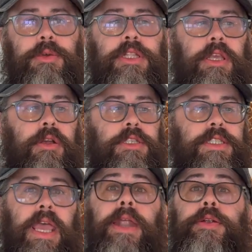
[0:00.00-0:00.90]
but they're
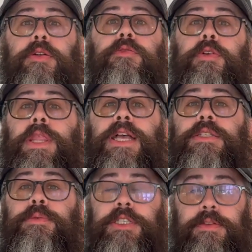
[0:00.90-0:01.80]
standard for that
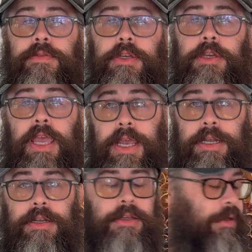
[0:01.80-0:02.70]
specific
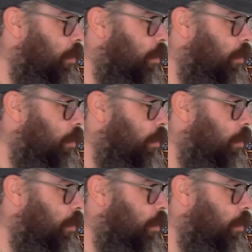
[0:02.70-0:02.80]
hen.